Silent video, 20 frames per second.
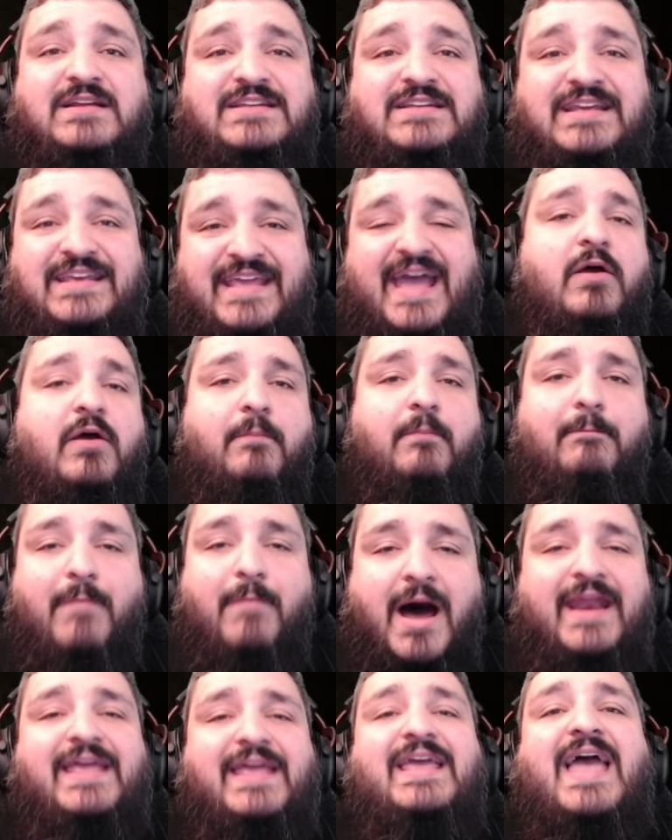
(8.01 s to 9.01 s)
to get
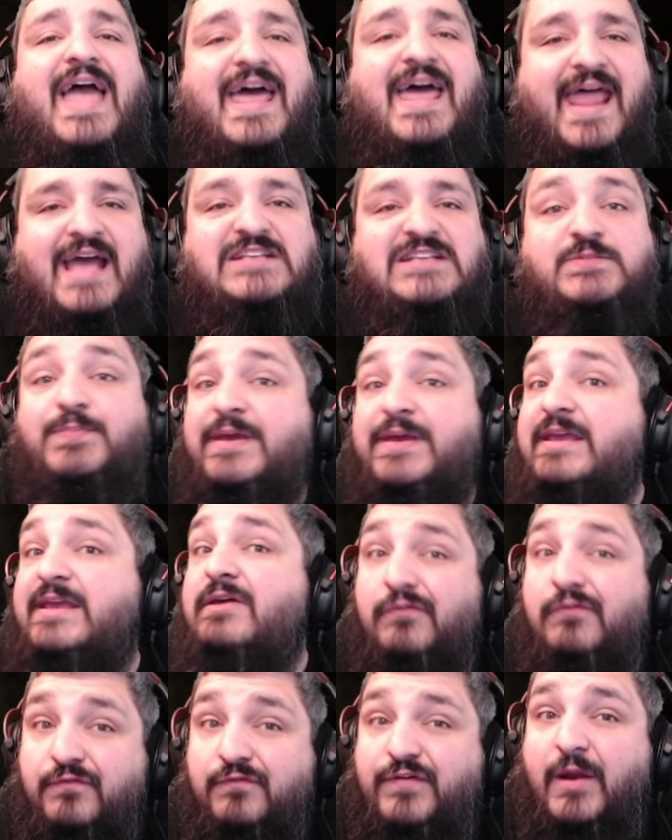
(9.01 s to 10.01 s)
money and XP
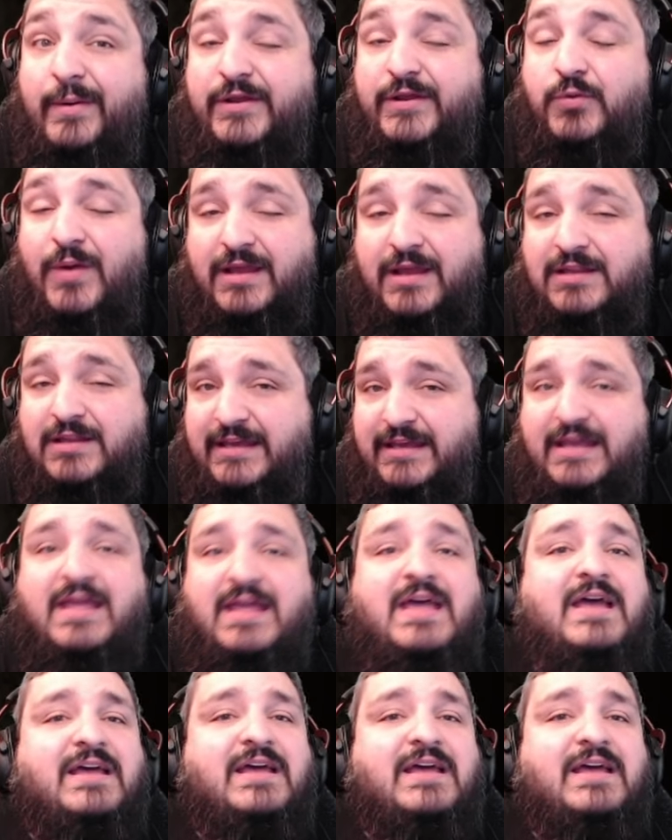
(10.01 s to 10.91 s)
very quickly.